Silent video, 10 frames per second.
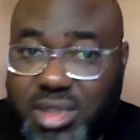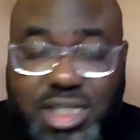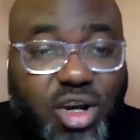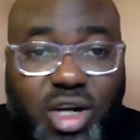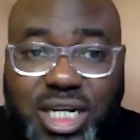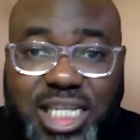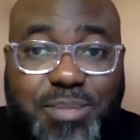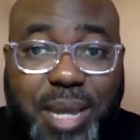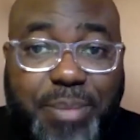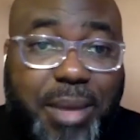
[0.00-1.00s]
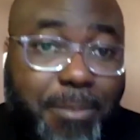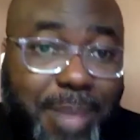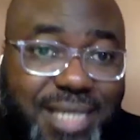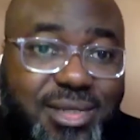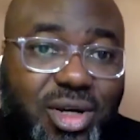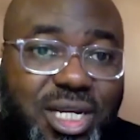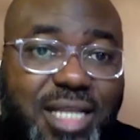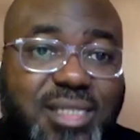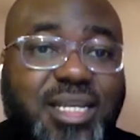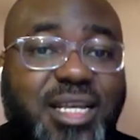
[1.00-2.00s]
this audience might be a mass
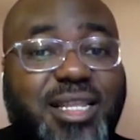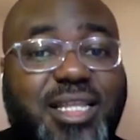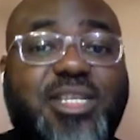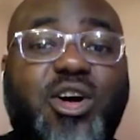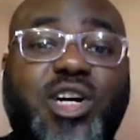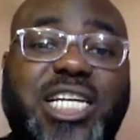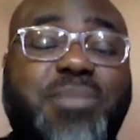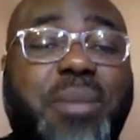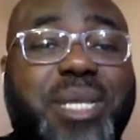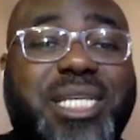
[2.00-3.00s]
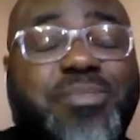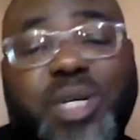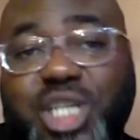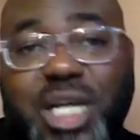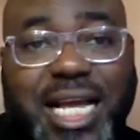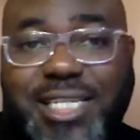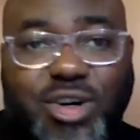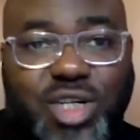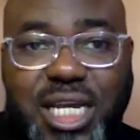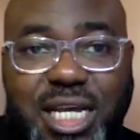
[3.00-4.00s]
audience, this audience might be a
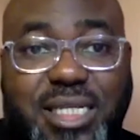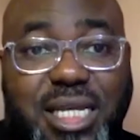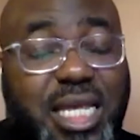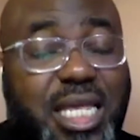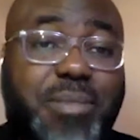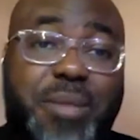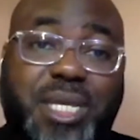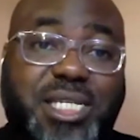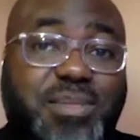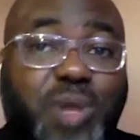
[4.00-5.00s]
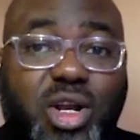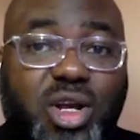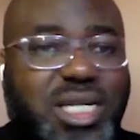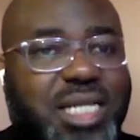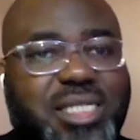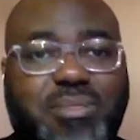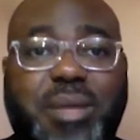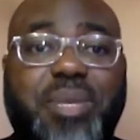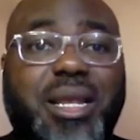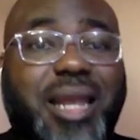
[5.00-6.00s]
specialized audience, it might be a small audience, it
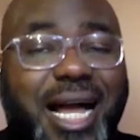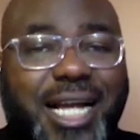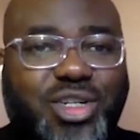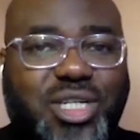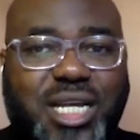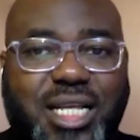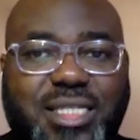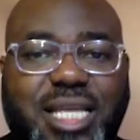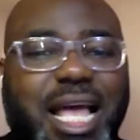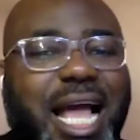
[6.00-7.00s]
might be a large audience.